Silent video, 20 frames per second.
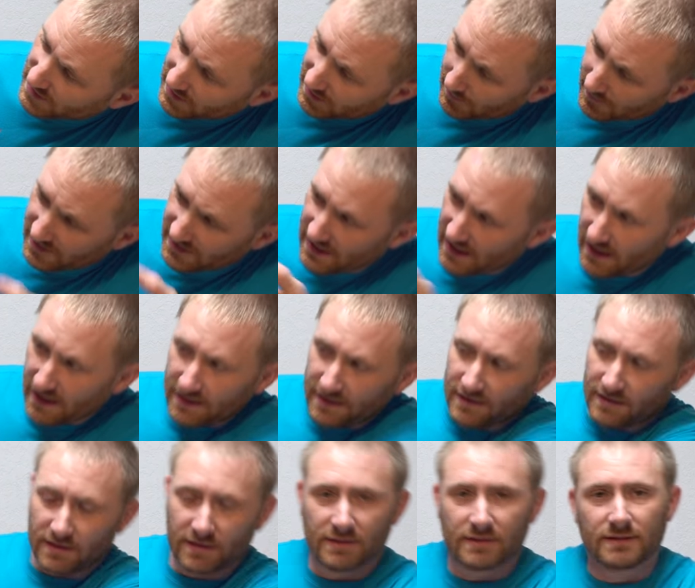like. I mean, yeah,
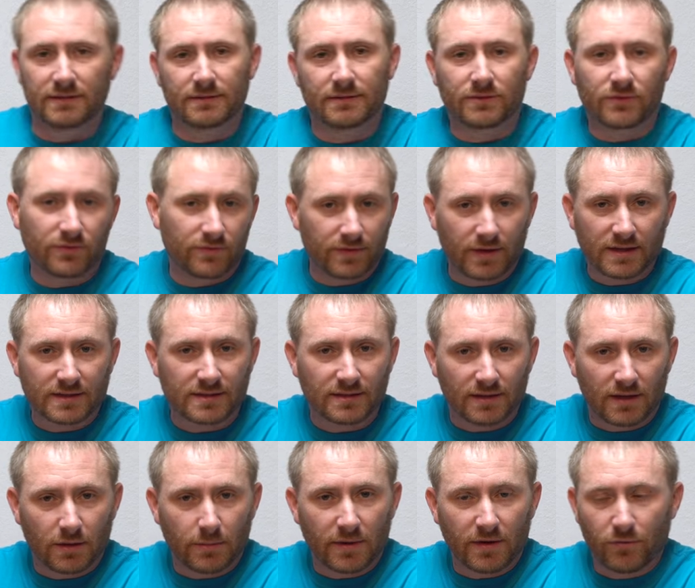it creates a
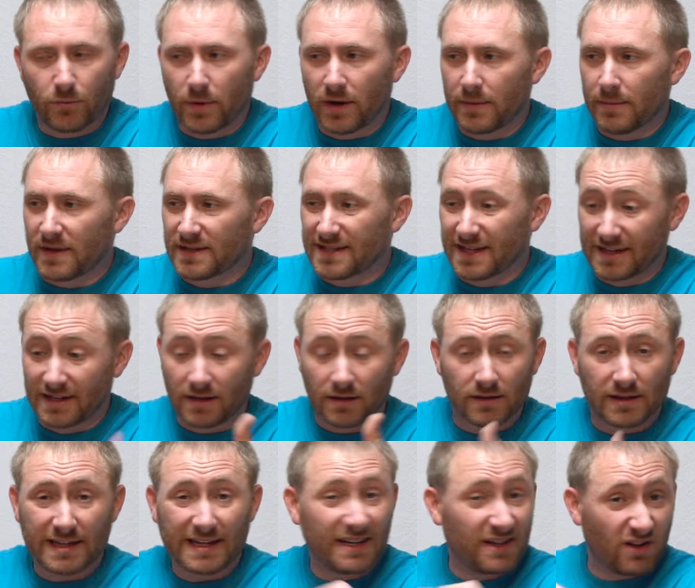little bit of a muddy mess. I
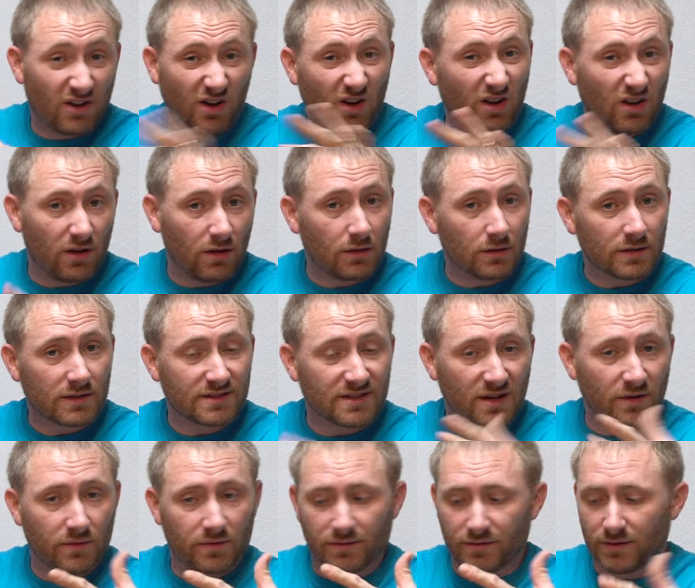didn't clean it at all because
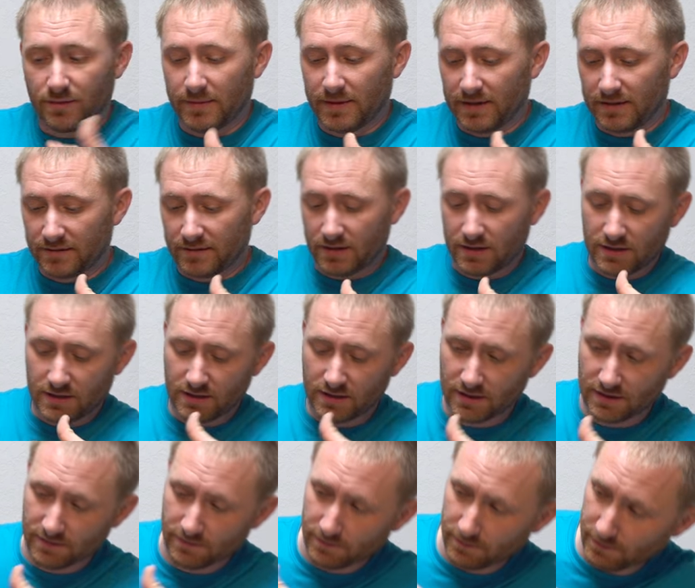
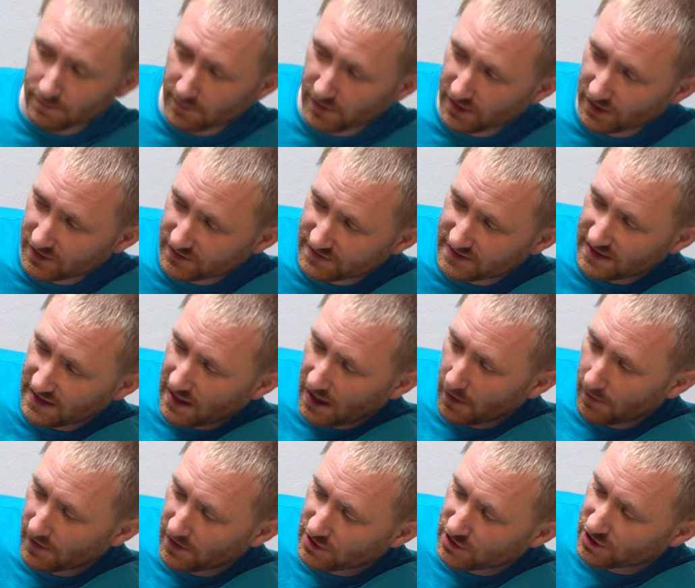but you can see
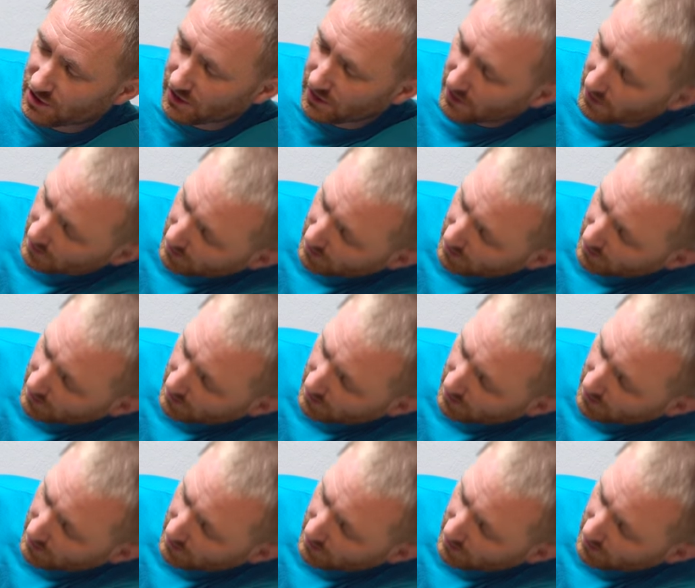how much